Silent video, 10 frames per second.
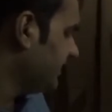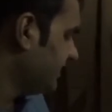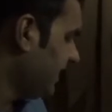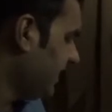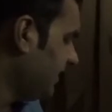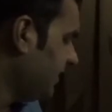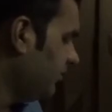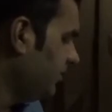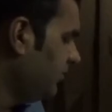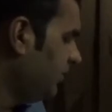us at
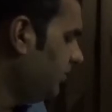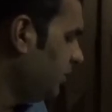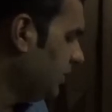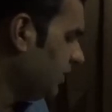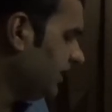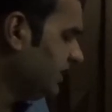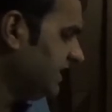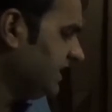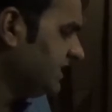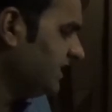w w w dot
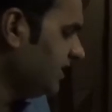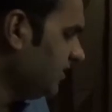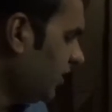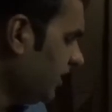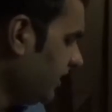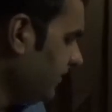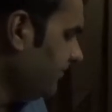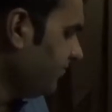treasury consulting dot in.